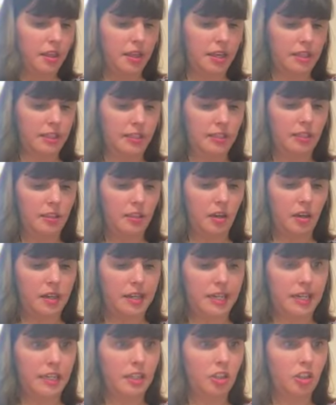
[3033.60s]
this
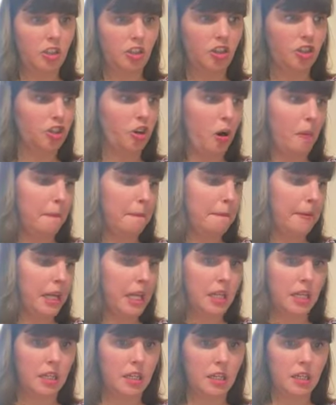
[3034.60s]
I need to
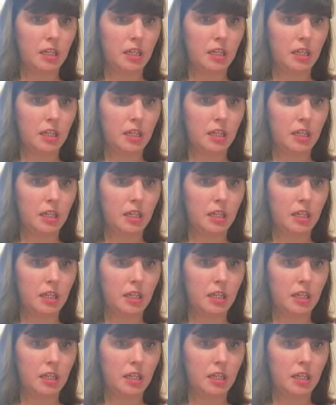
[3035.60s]
chop